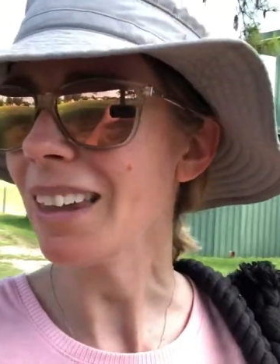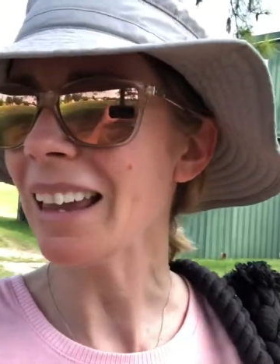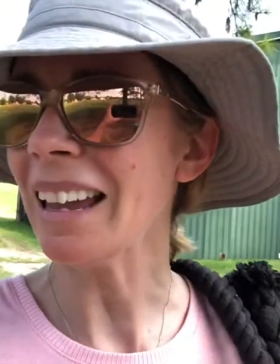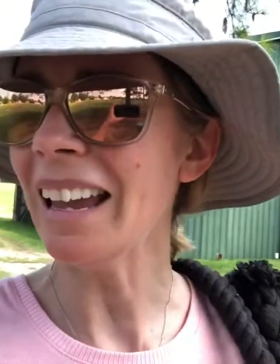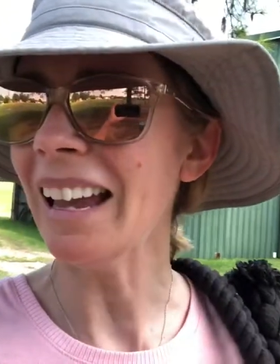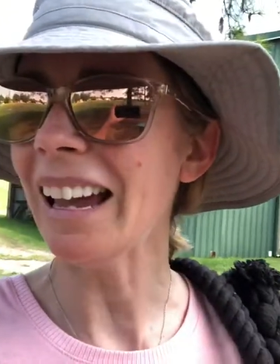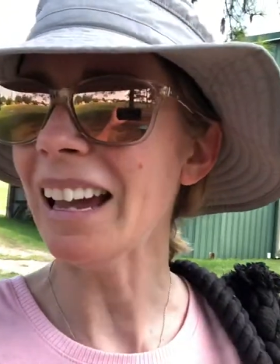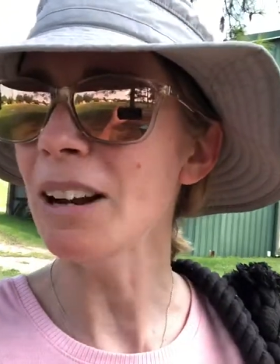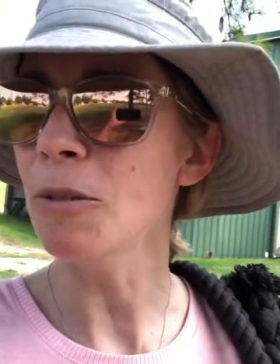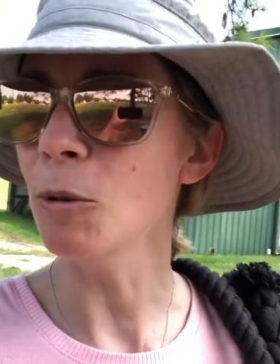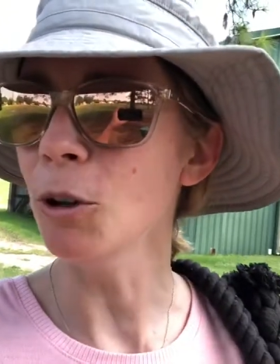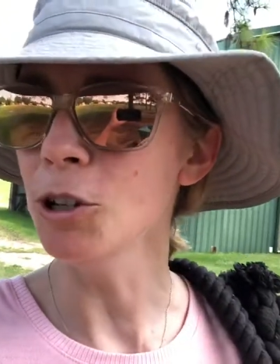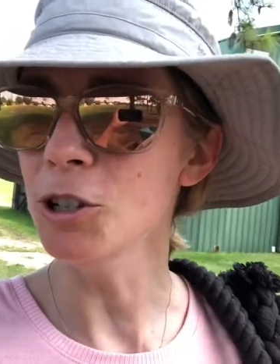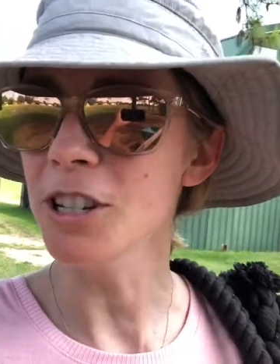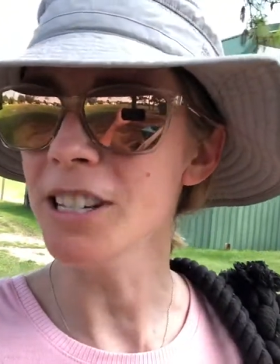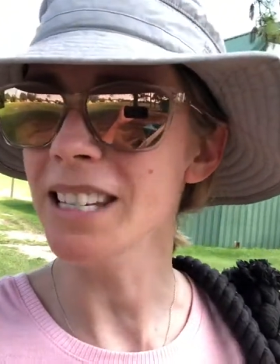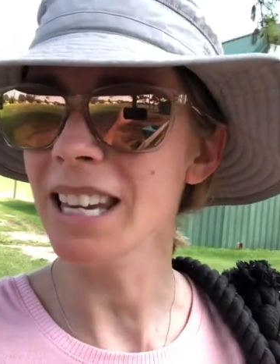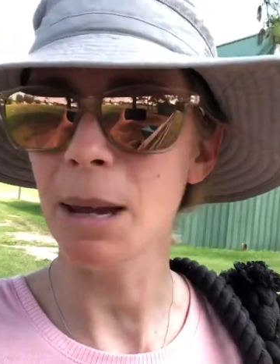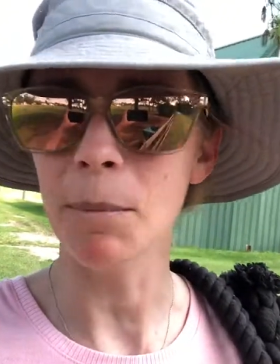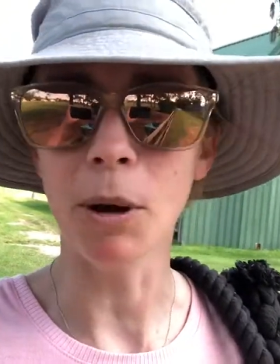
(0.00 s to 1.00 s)
and we'll
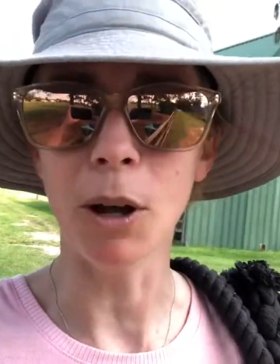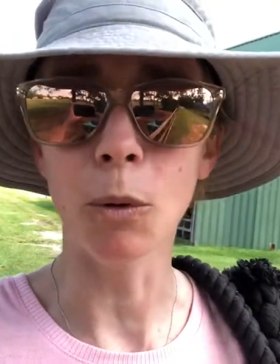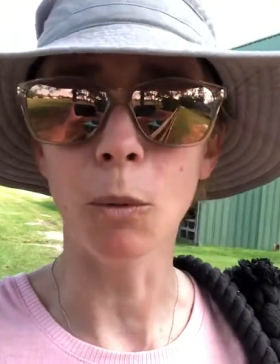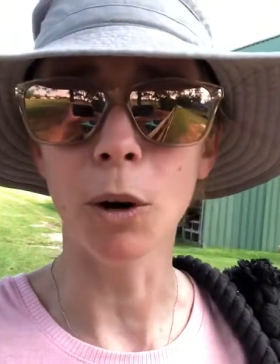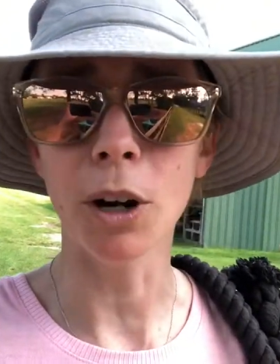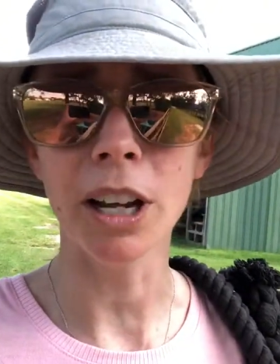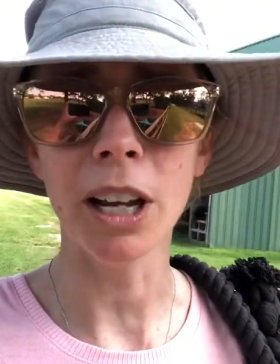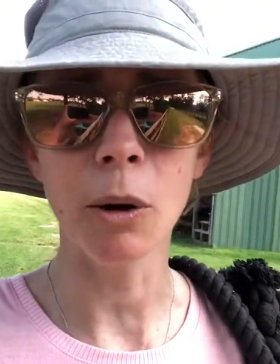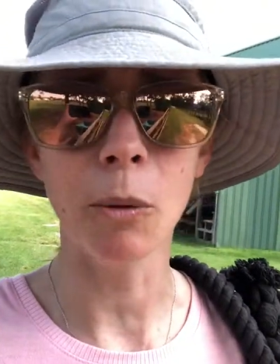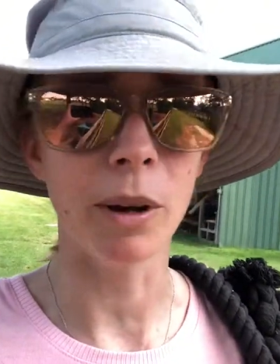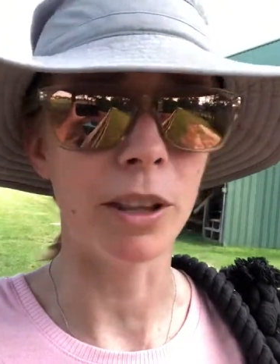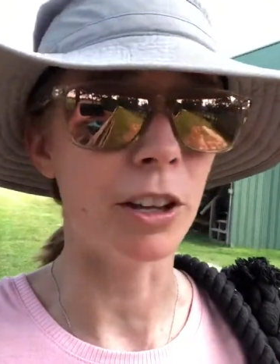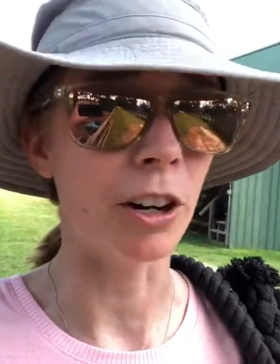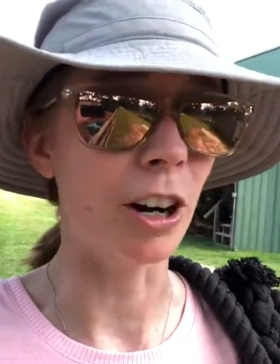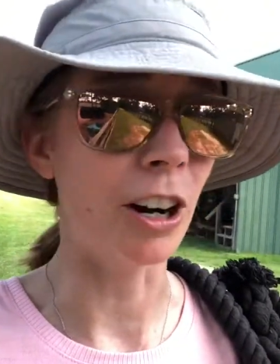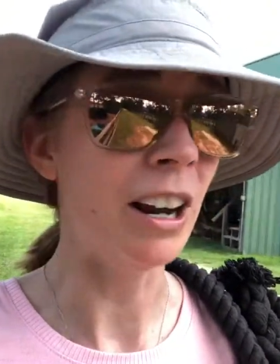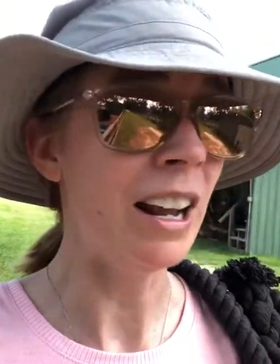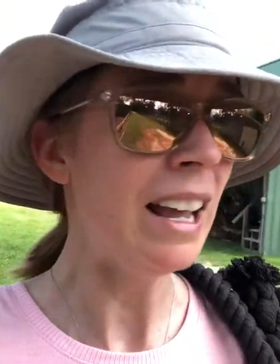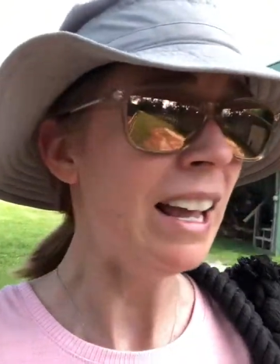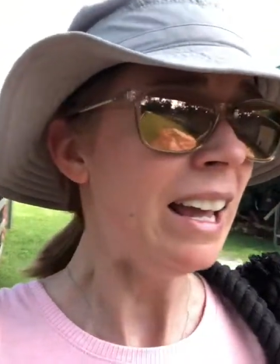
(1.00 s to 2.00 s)
just keep on working with
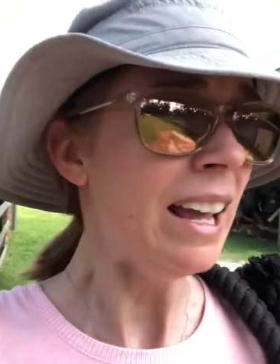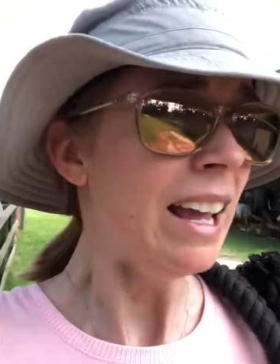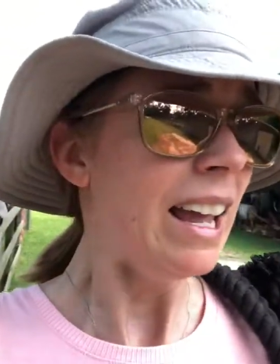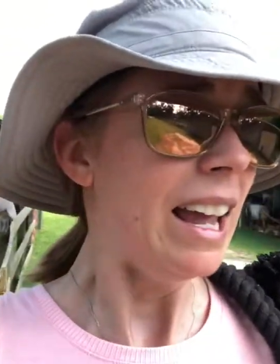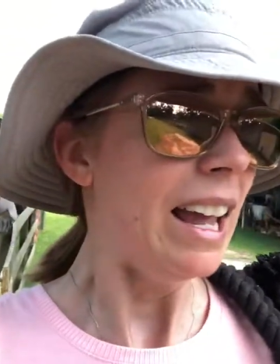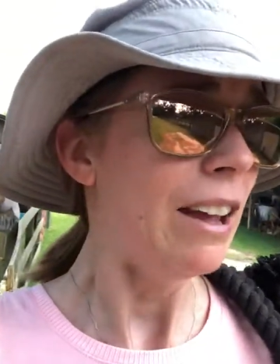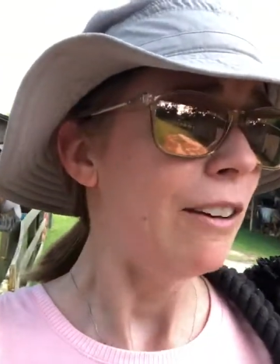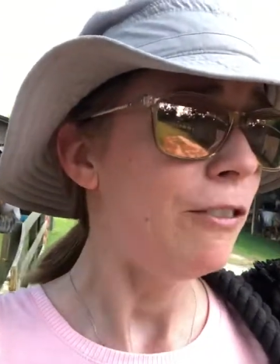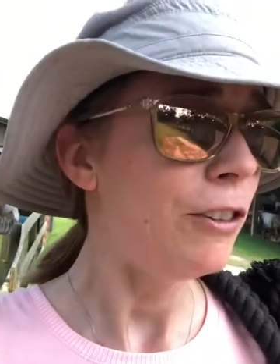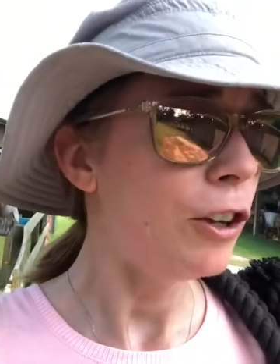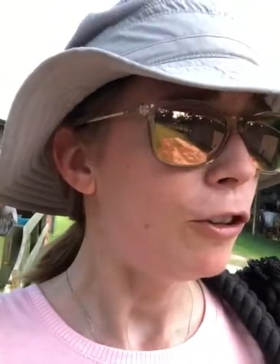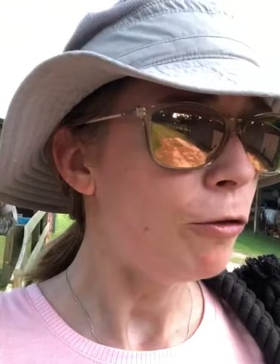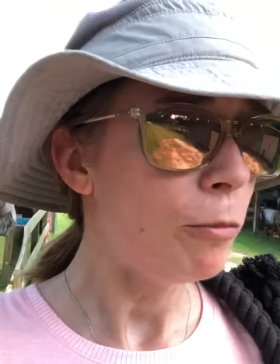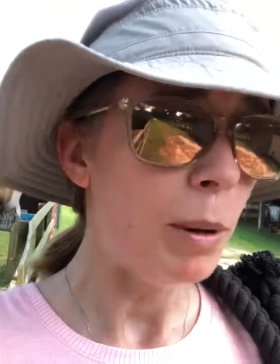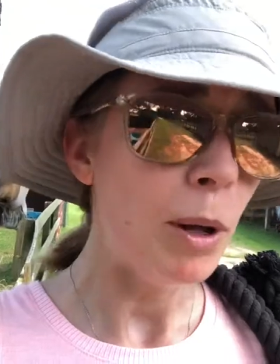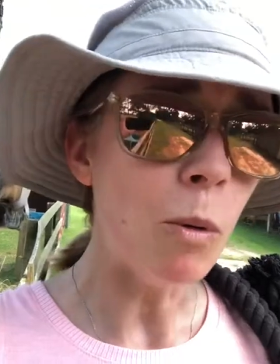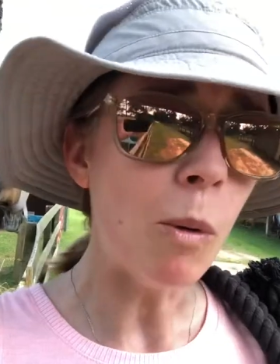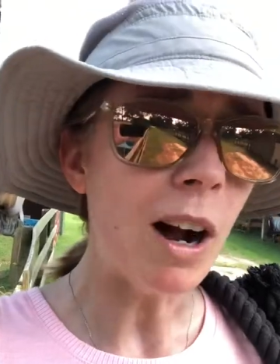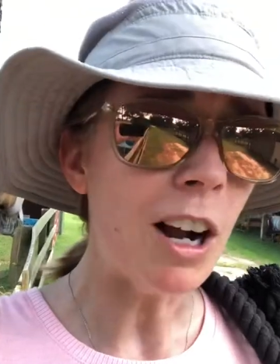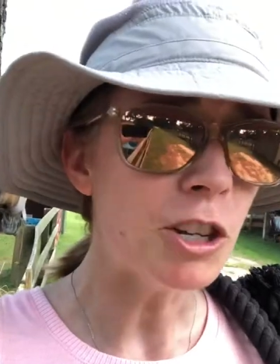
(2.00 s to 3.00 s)
her. If you've
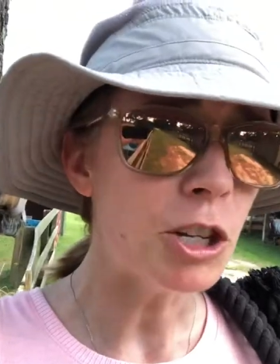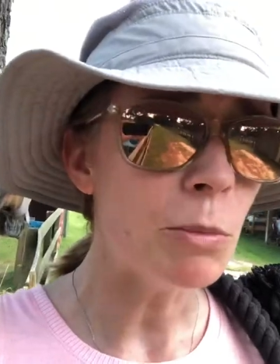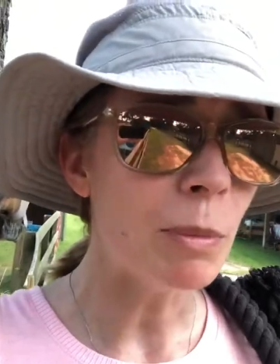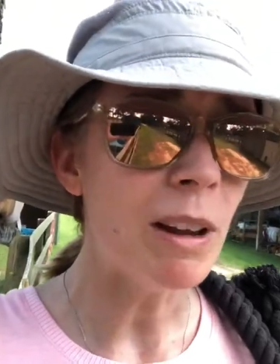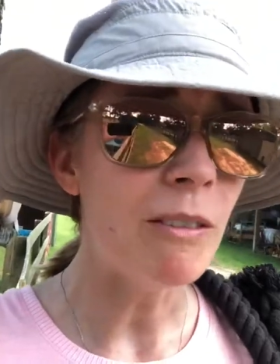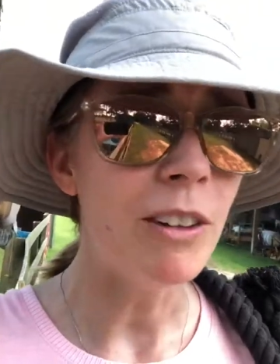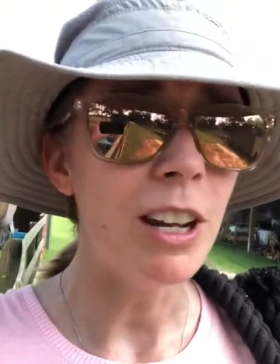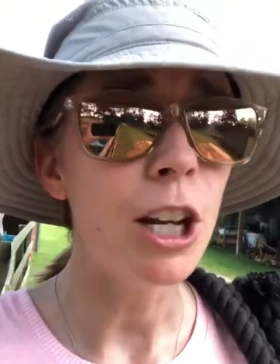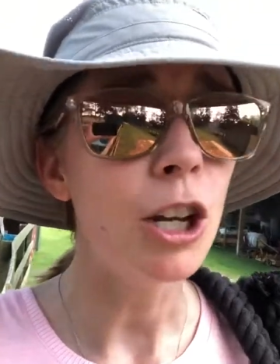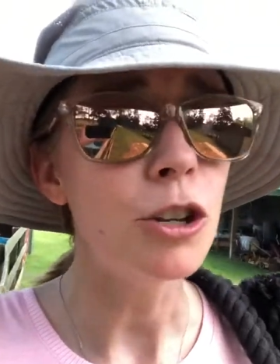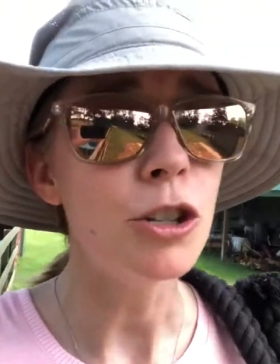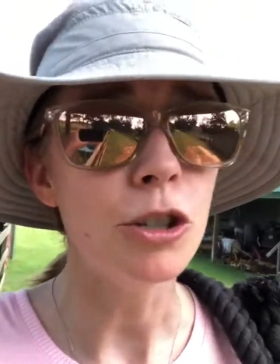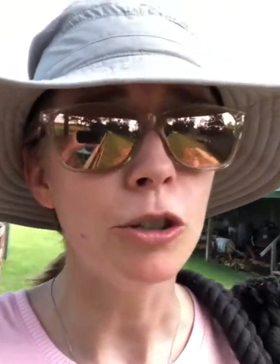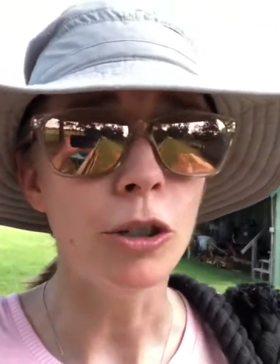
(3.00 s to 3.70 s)
been watching my videos,